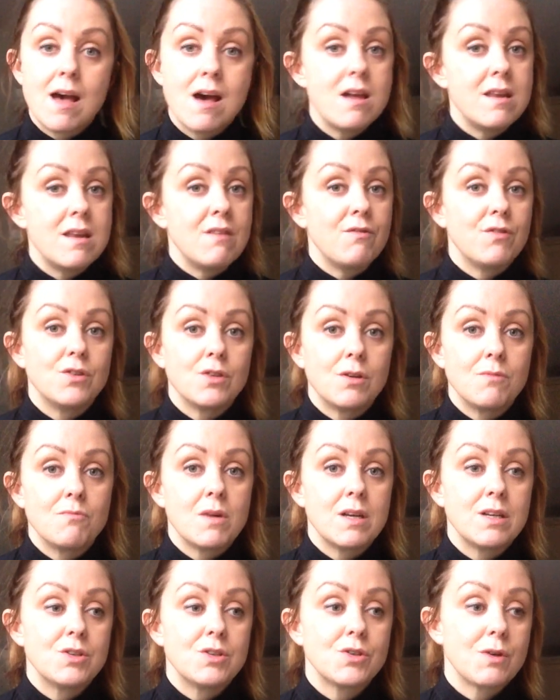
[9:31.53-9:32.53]
And if you don't
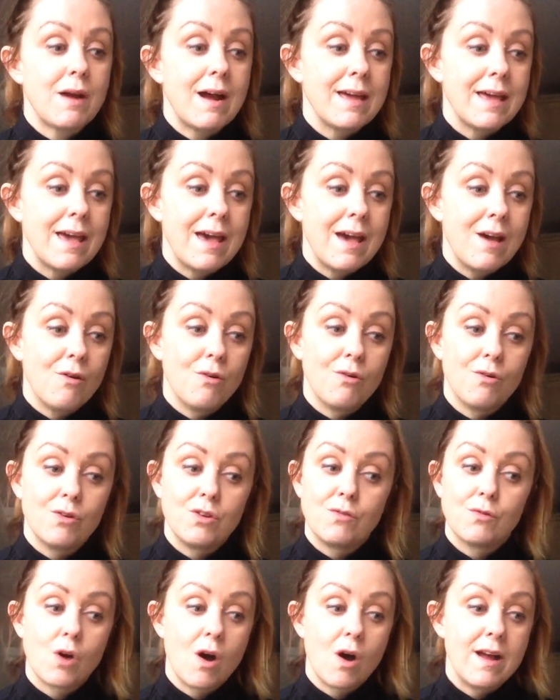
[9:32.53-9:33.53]
want to try it, or
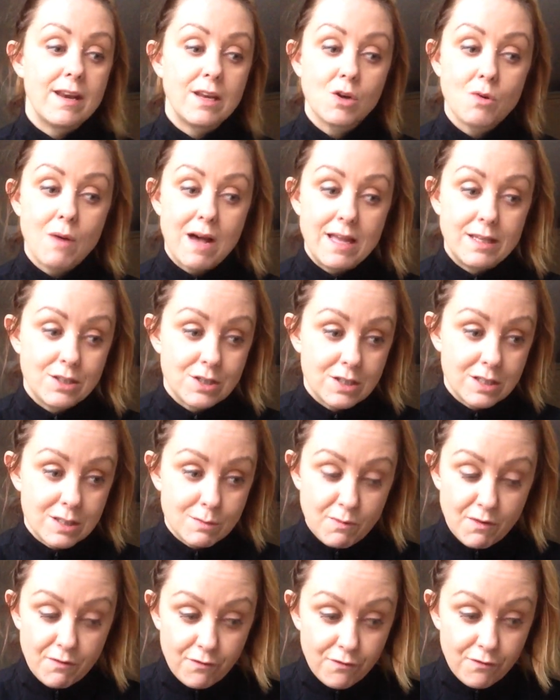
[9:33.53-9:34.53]
you've got any questions
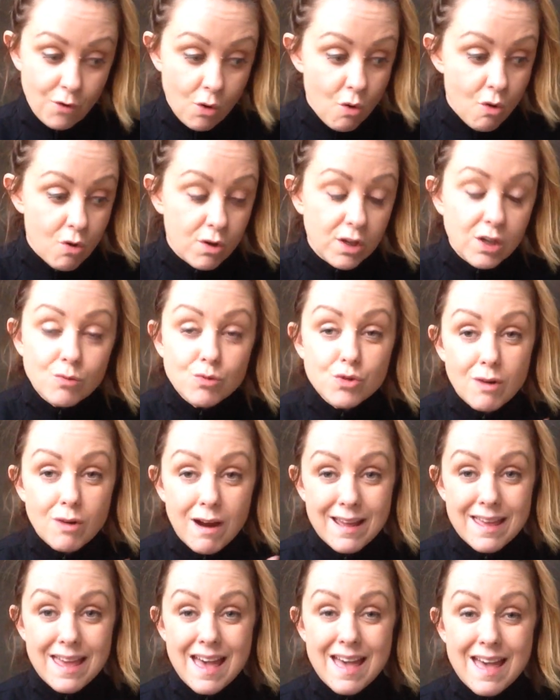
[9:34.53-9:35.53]
before you
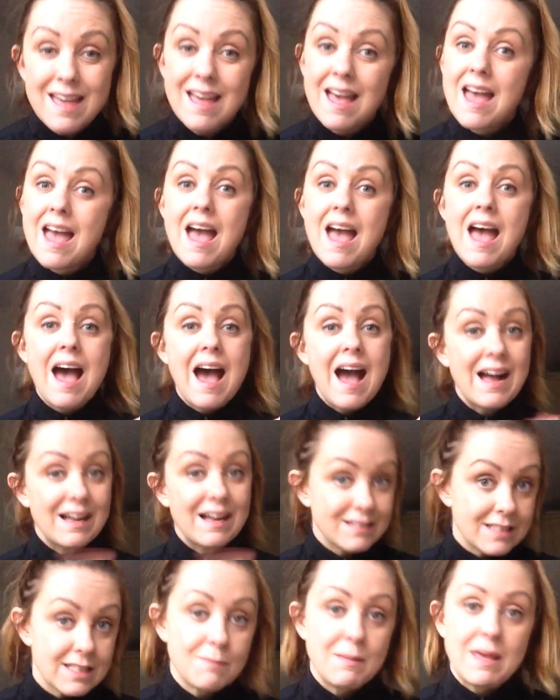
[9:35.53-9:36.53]
try it,
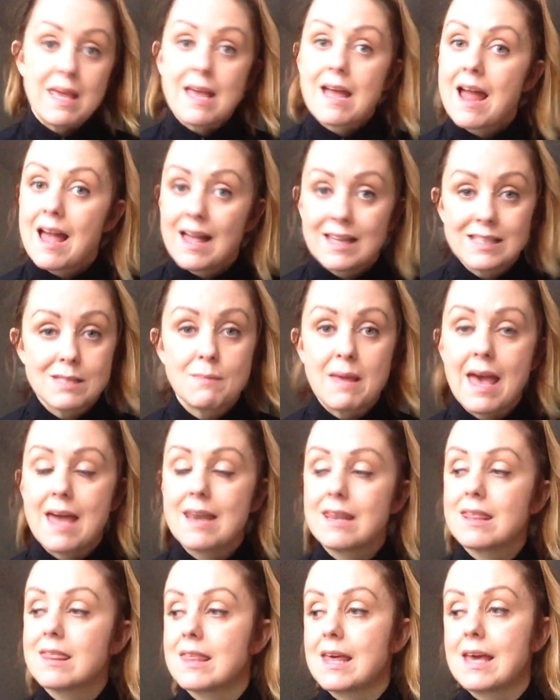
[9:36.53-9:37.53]
ask me
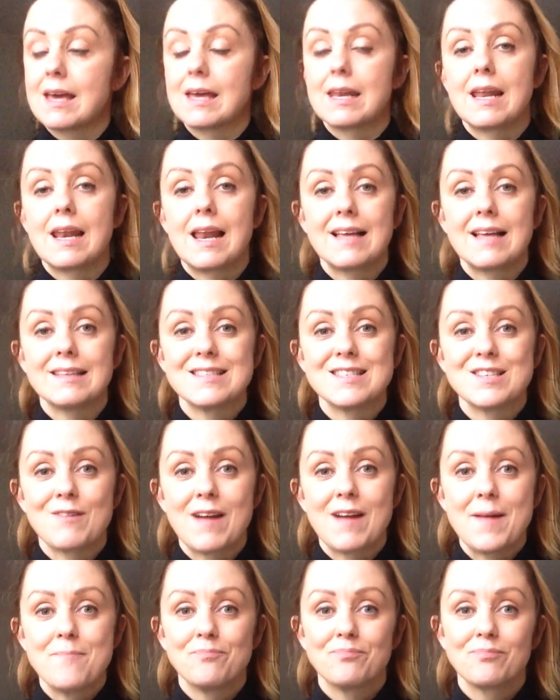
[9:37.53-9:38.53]
anything and I'll answer
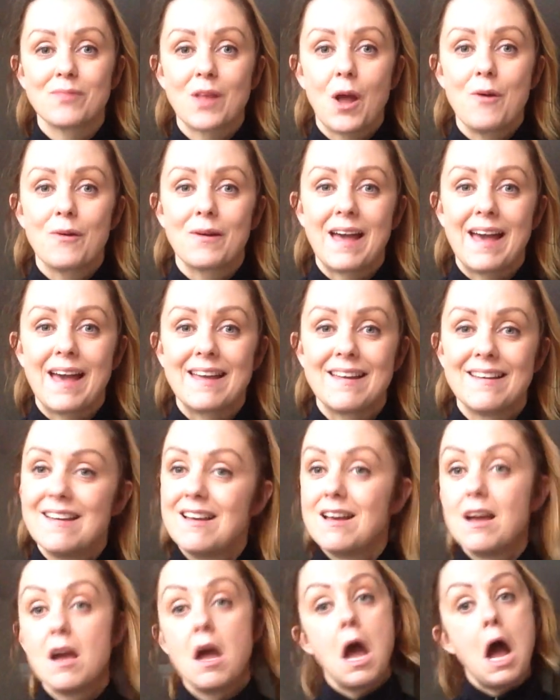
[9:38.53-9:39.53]
it. Okay,
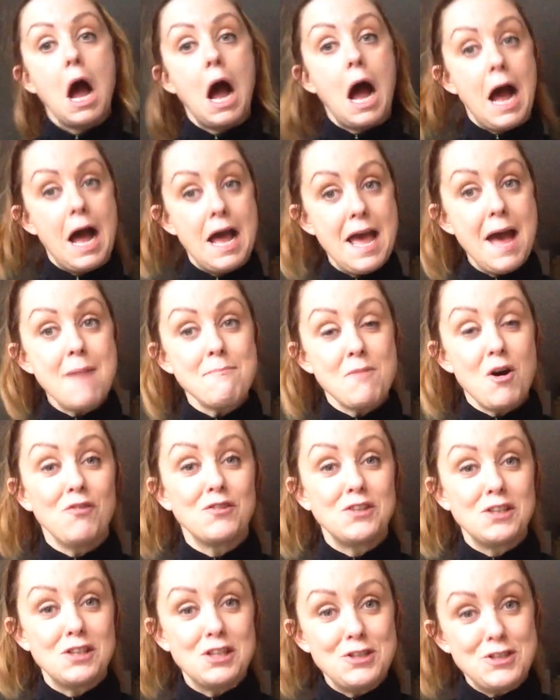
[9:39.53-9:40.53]
I am
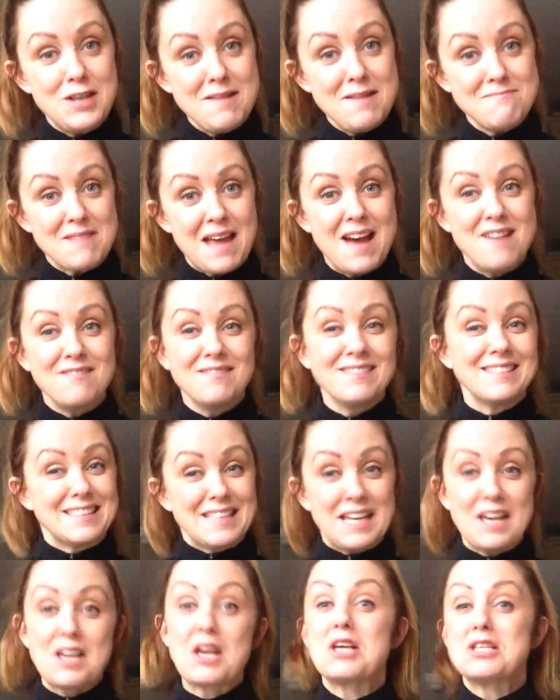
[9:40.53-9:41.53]
off to the gym now, because
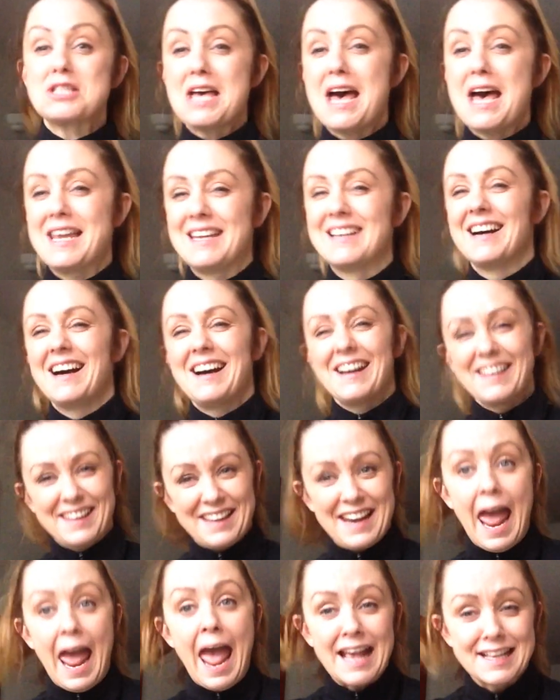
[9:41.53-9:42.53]
like I said, I
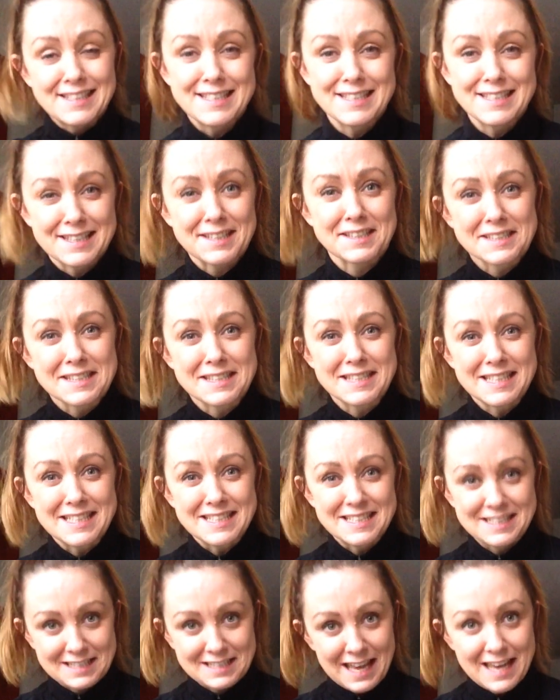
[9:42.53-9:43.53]
can exercise
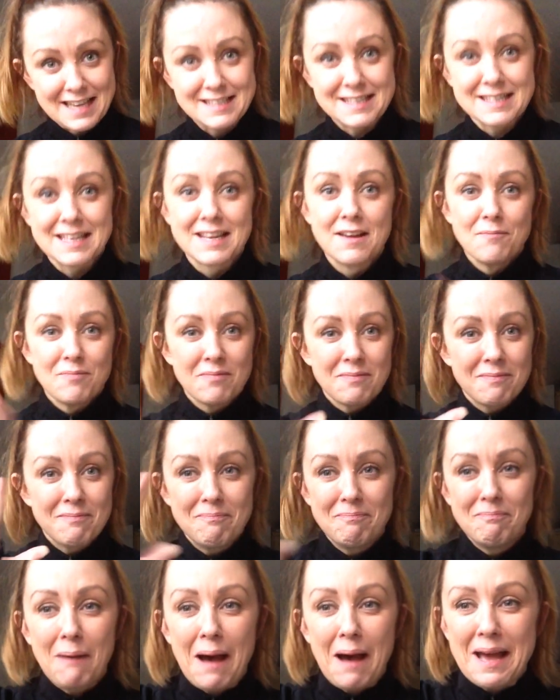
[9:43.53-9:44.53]
these days.
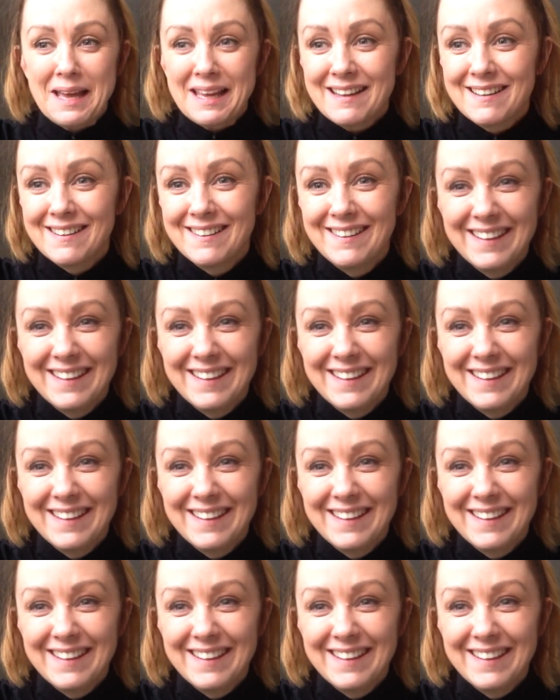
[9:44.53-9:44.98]
Bye.